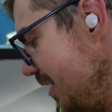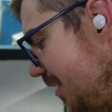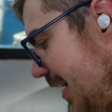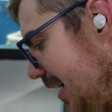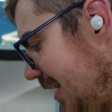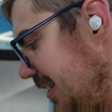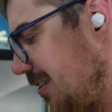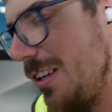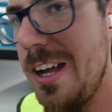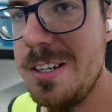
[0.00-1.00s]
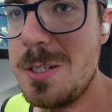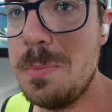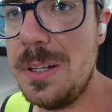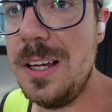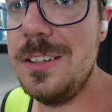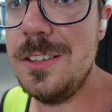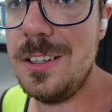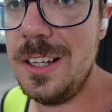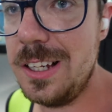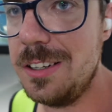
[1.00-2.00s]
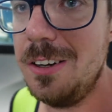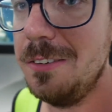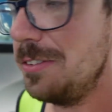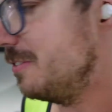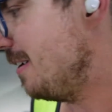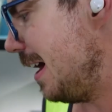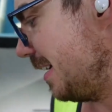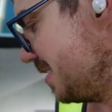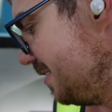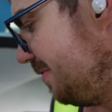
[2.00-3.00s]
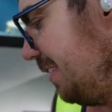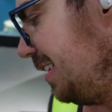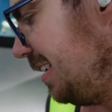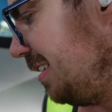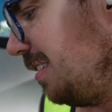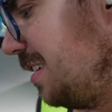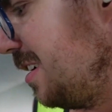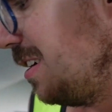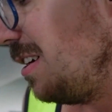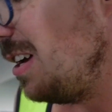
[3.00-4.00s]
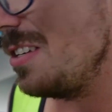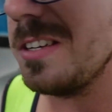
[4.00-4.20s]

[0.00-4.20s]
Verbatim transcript: Like, I literally had to plane the leg of the rack to fit it in it